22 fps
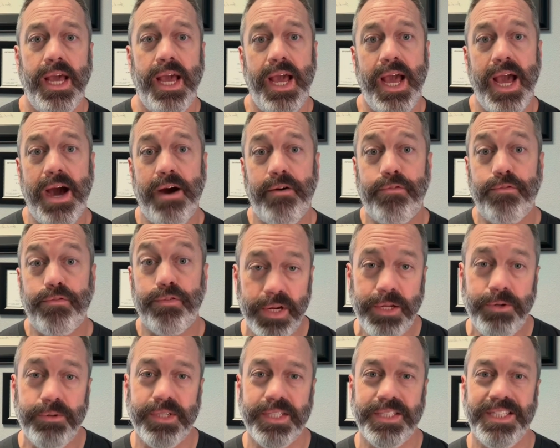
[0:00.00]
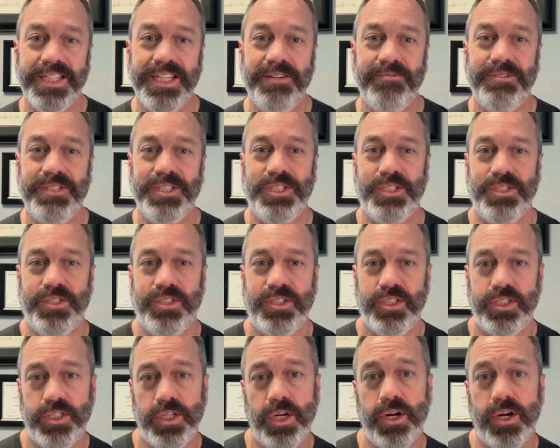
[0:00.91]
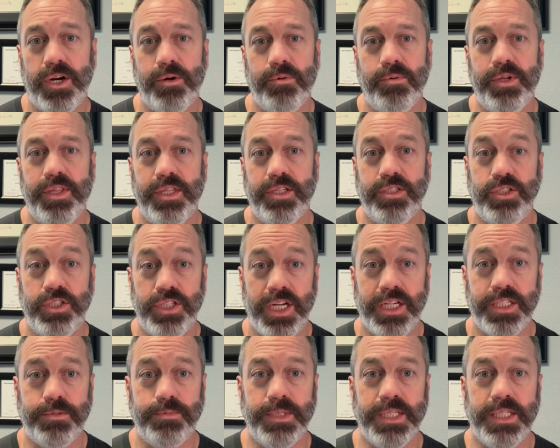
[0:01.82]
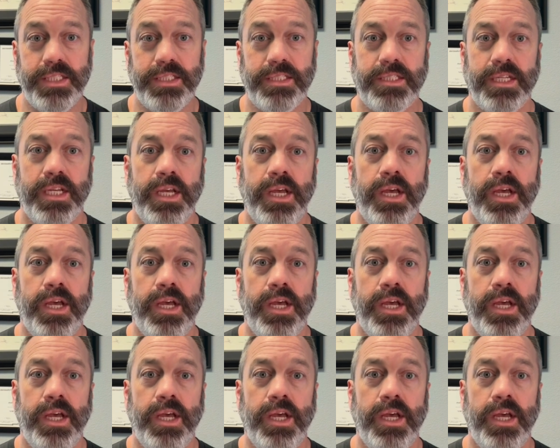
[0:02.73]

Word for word: how frequently we should start with adjustments.